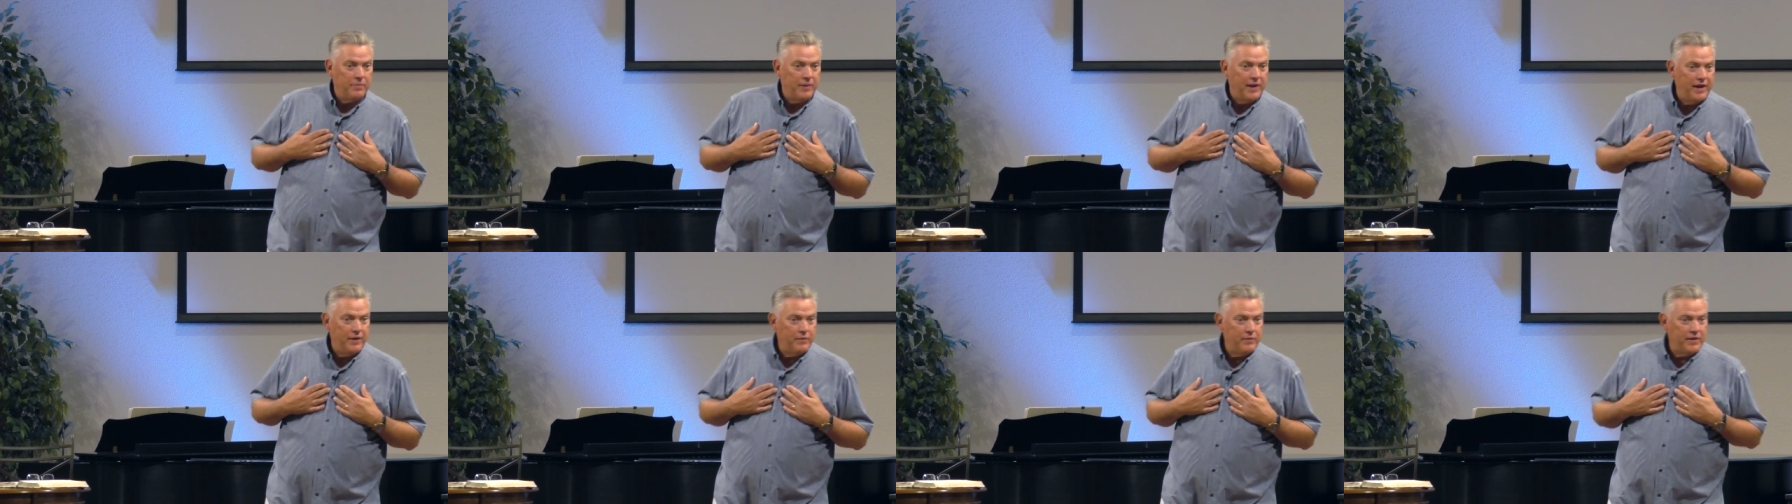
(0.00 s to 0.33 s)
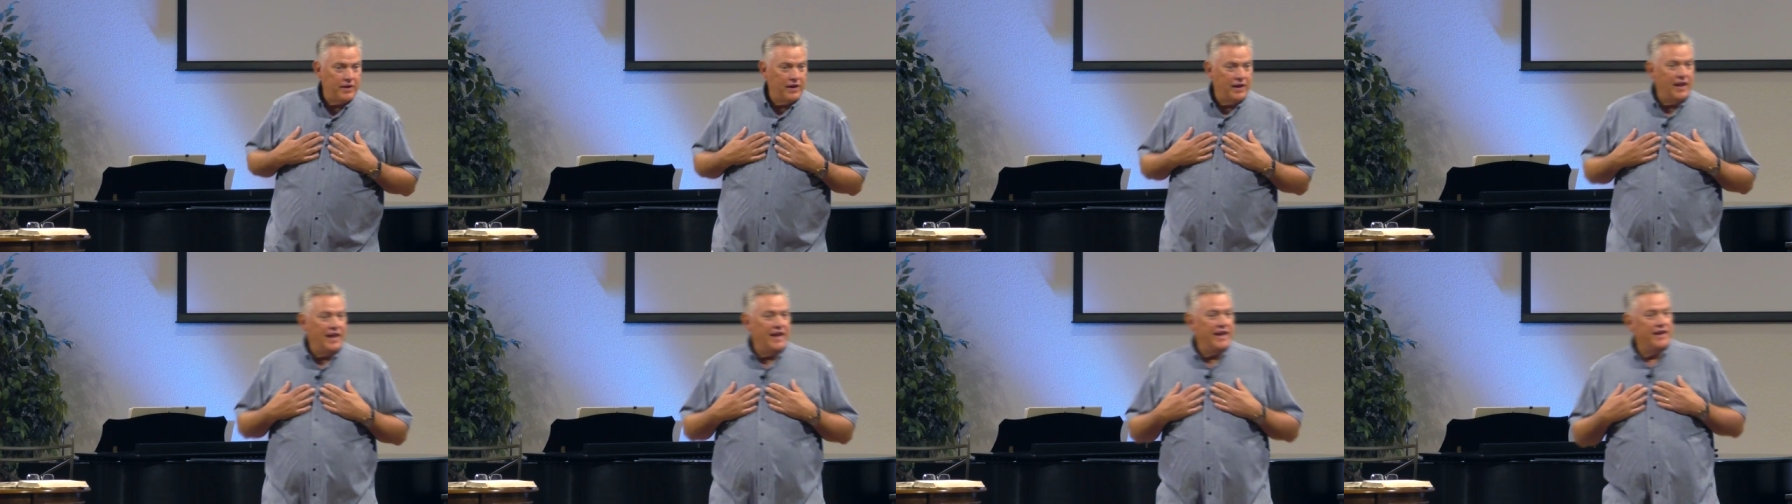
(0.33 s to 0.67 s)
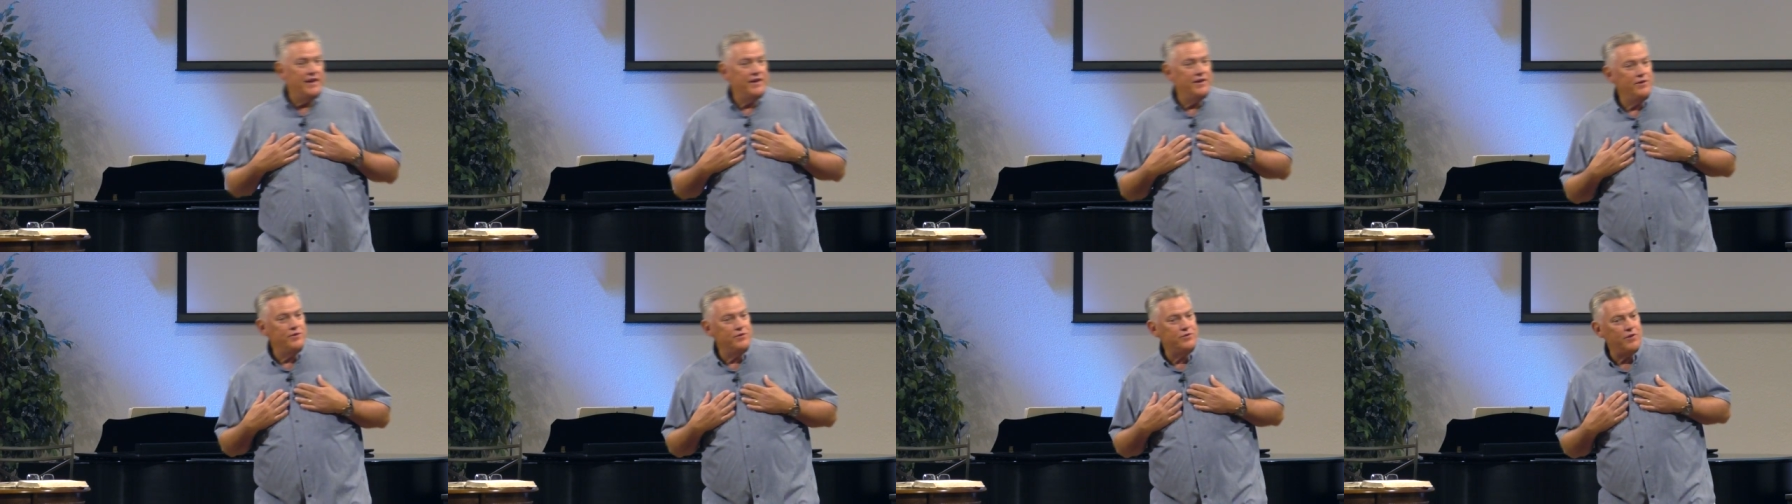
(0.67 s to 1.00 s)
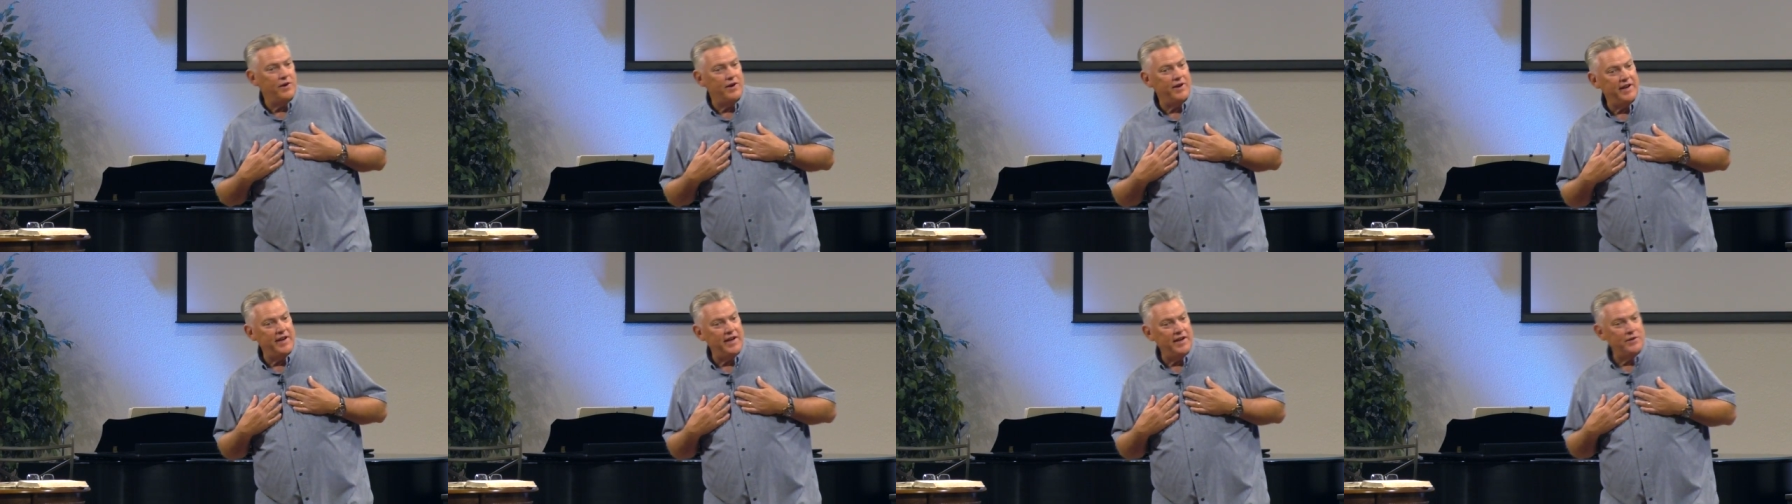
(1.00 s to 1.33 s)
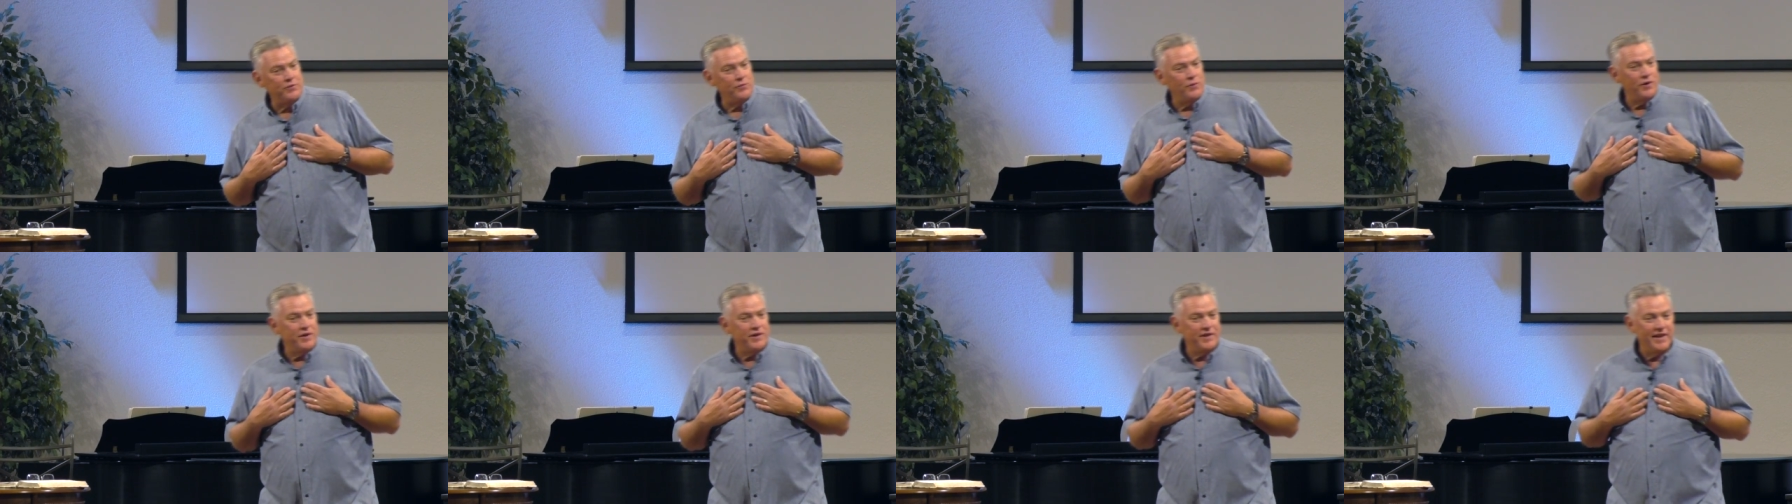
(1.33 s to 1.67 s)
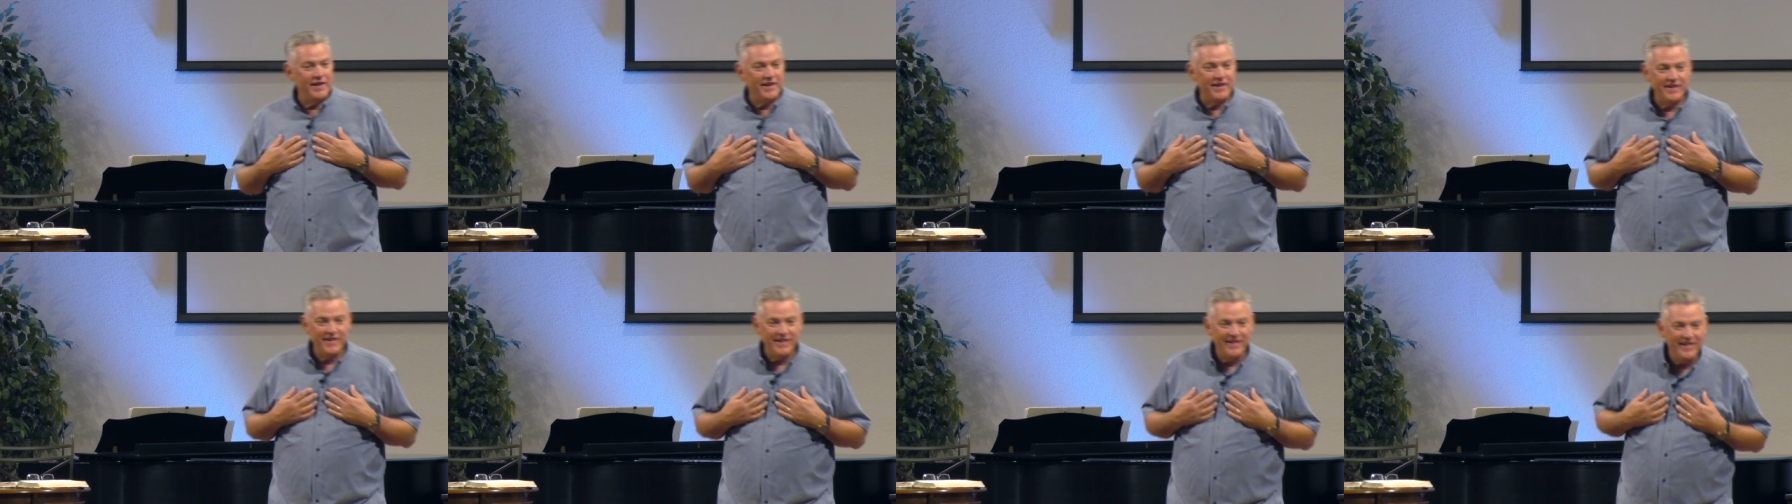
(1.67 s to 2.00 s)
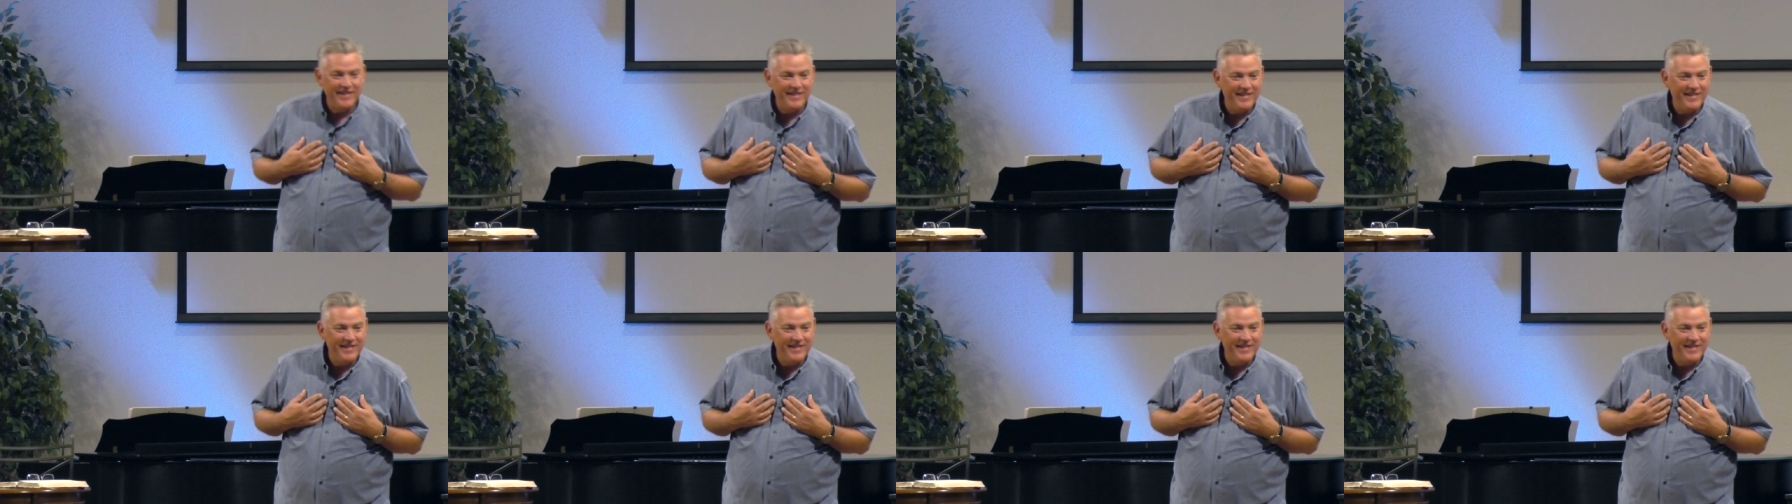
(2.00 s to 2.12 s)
play with a lion who's trying to get his work done.